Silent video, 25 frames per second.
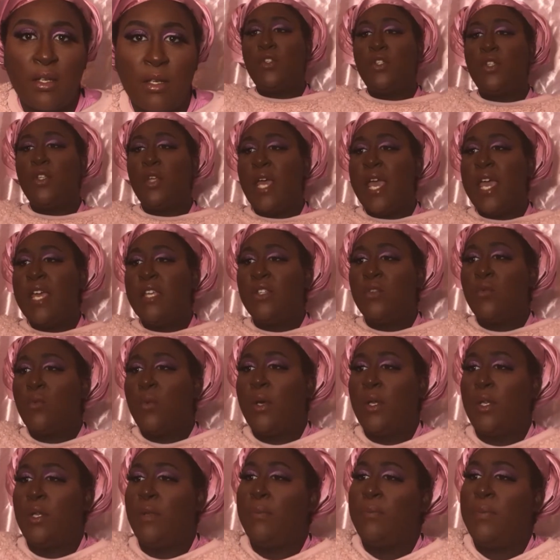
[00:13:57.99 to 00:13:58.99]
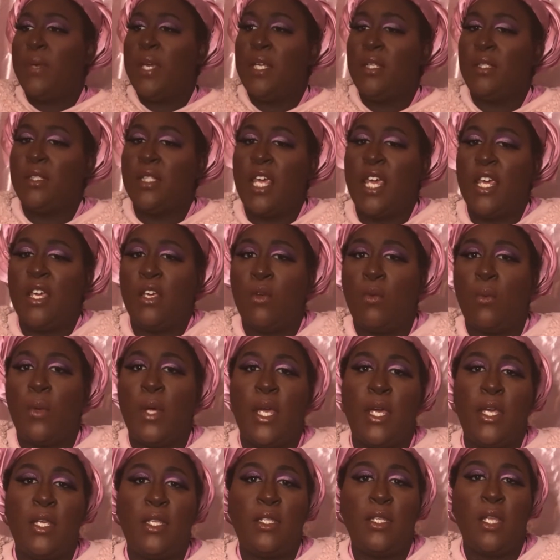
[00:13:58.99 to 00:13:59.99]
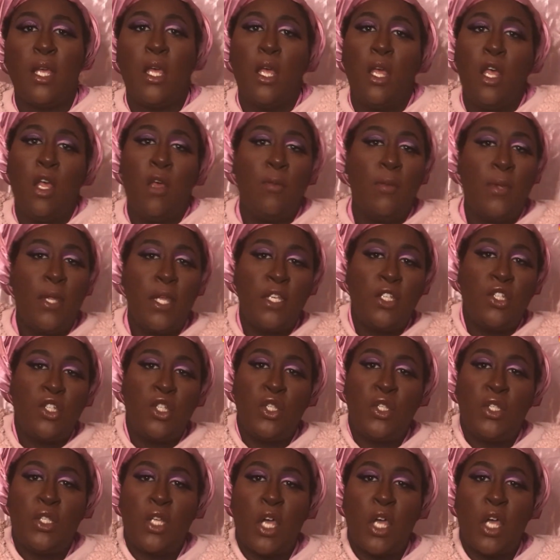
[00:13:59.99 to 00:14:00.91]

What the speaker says: So that's one of the big takeaways. Let's just